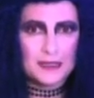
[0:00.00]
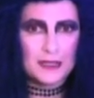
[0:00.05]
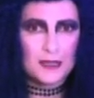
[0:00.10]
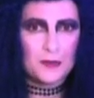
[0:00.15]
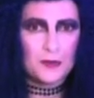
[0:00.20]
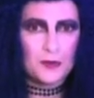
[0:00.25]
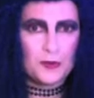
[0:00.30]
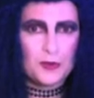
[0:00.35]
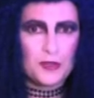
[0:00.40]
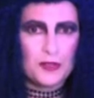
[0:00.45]

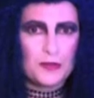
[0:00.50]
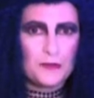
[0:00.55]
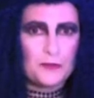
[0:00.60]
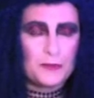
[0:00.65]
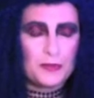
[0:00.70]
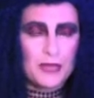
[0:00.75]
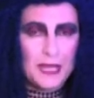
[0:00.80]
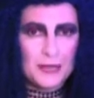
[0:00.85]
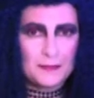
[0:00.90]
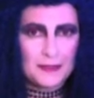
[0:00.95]
They were gonna
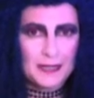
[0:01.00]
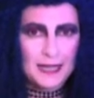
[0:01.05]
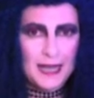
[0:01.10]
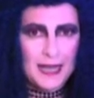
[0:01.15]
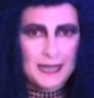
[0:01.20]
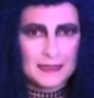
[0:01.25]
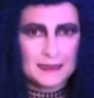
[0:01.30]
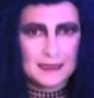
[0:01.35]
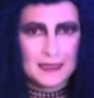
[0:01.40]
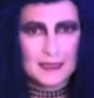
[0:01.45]
play
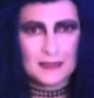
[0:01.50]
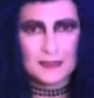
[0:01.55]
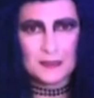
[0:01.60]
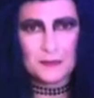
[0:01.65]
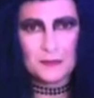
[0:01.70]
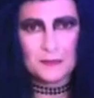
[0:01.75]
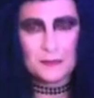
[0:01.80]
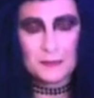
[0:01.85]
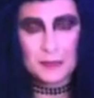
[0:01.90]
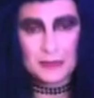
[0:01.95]
Manhattan at
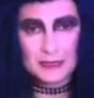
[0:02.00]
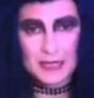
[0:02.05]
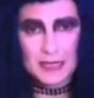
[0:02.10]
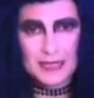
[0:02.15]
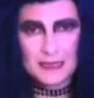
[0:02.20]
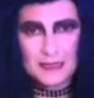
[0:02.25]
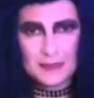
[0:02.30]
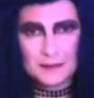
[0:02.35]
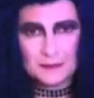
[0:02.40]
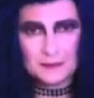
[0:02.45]
the
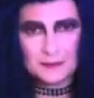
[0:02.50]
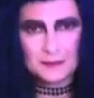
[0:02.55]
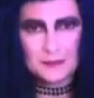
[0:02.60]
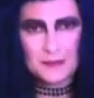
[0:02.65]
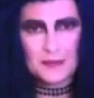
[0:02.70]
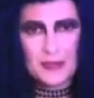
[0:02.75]
Palladium,